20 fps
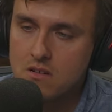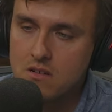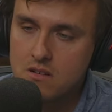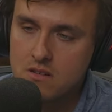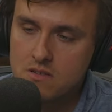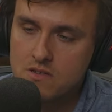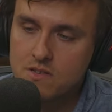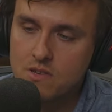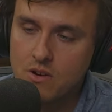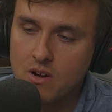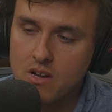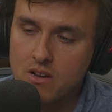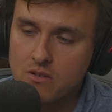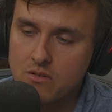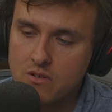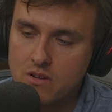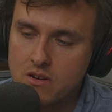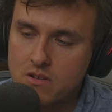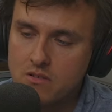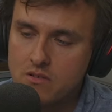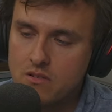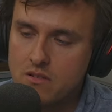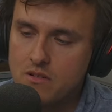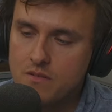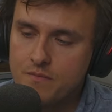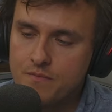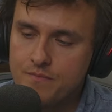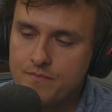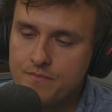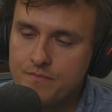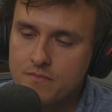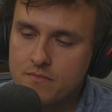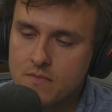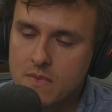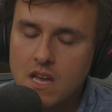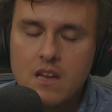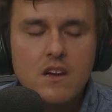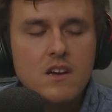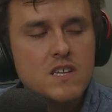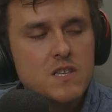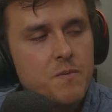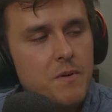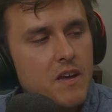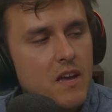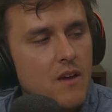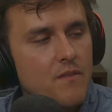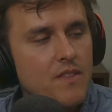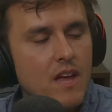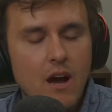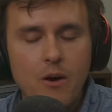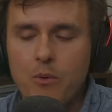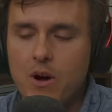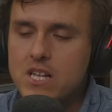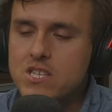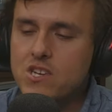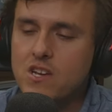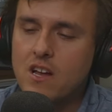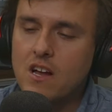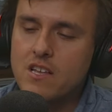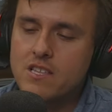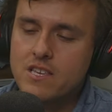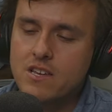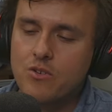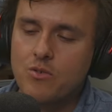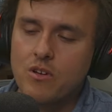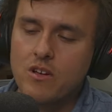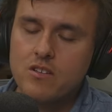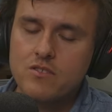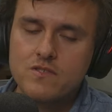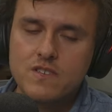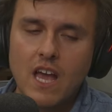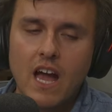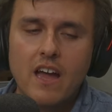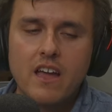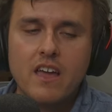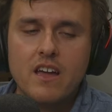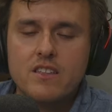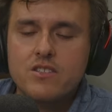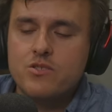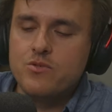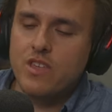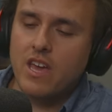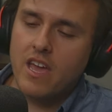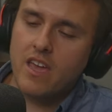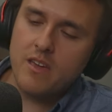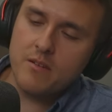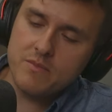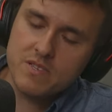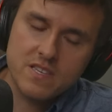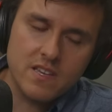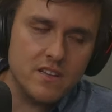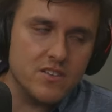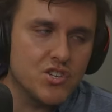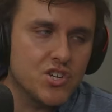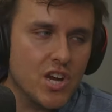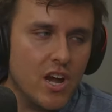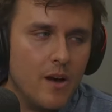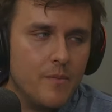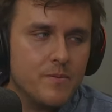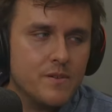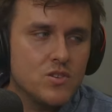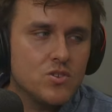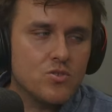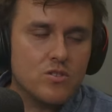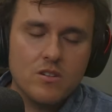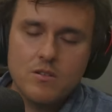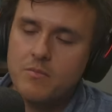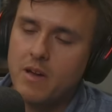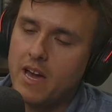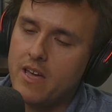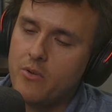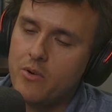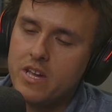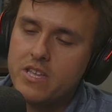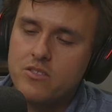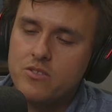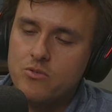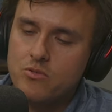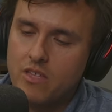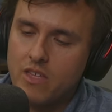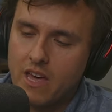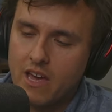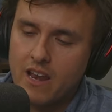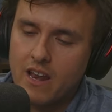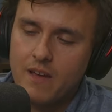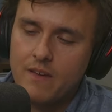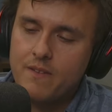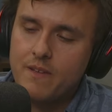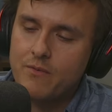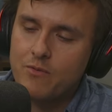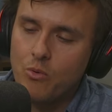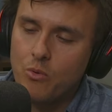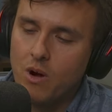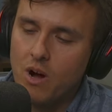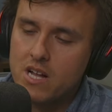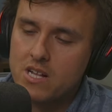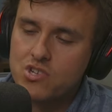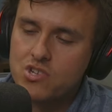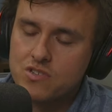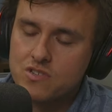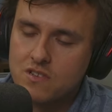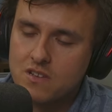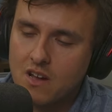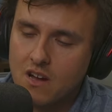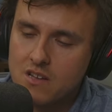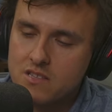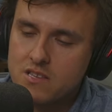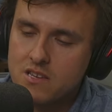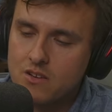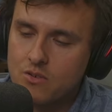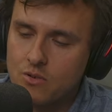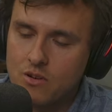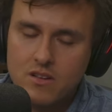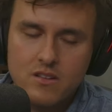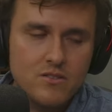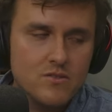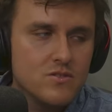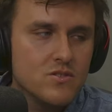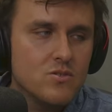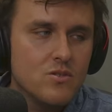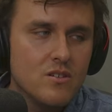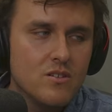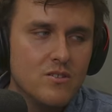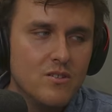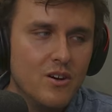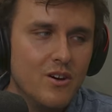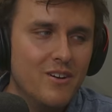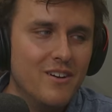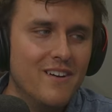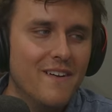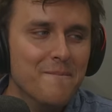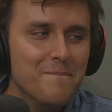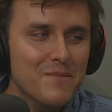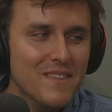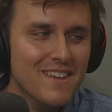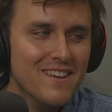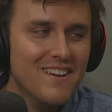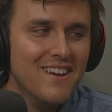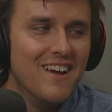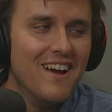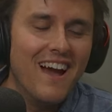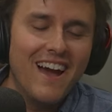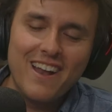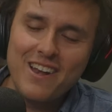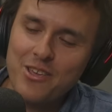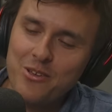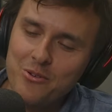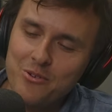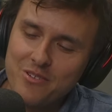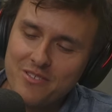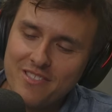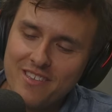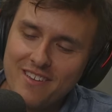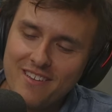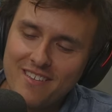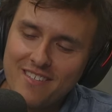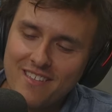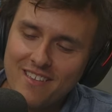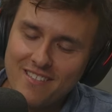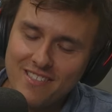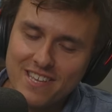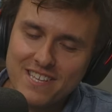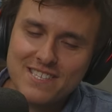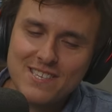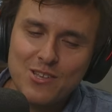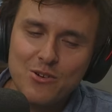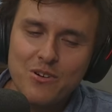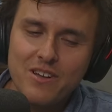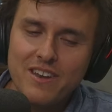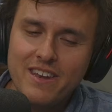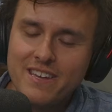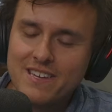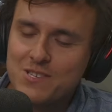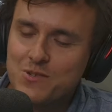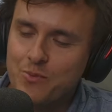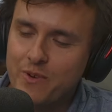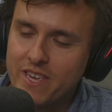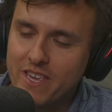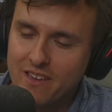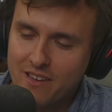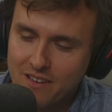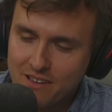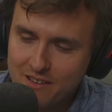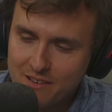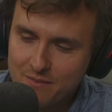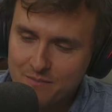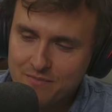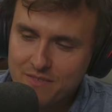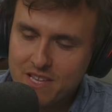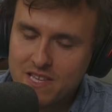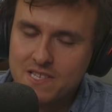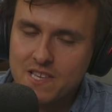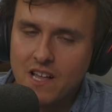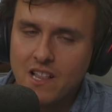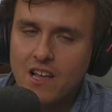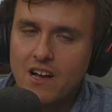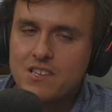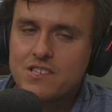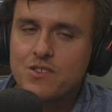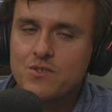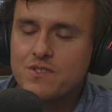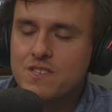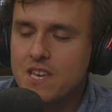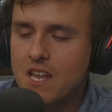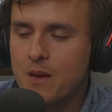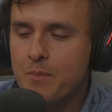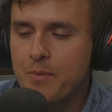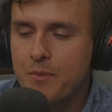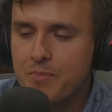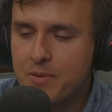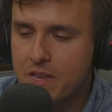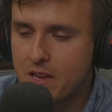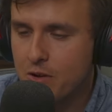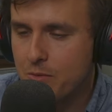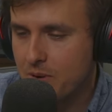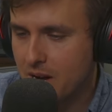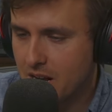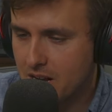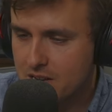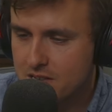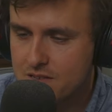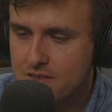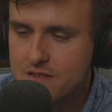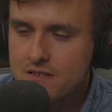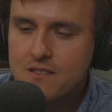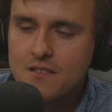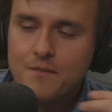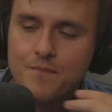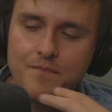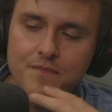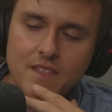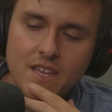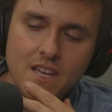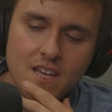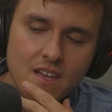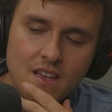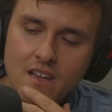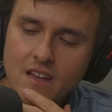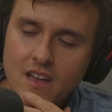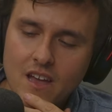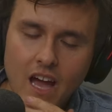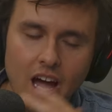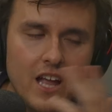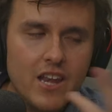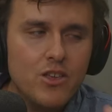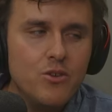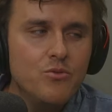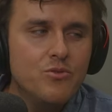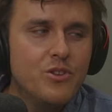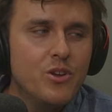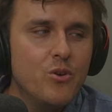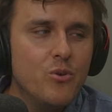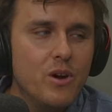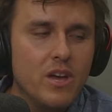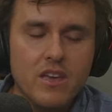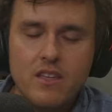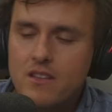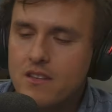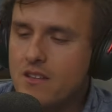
So I don't know. Speaking of not watching content creators, I gotta do the Amazon shopping stream. How do I do that? I've never watched content creators, so I don't know. How do you... Let's do it next week. Because I'll also set up a P.O. box. How do you do it?